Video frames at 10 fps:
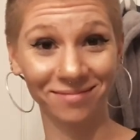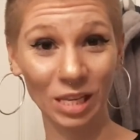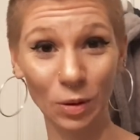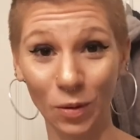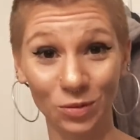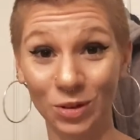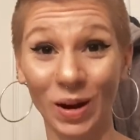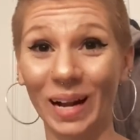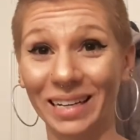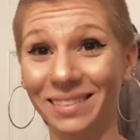You won't
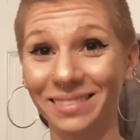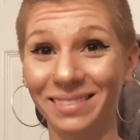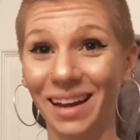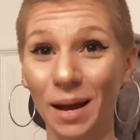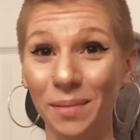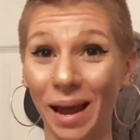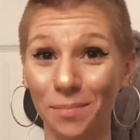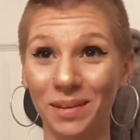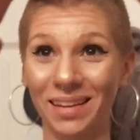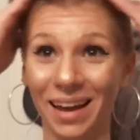regret it. I'm
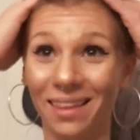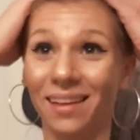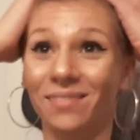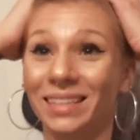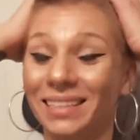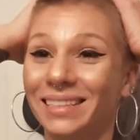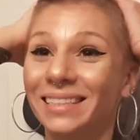happy. I love it.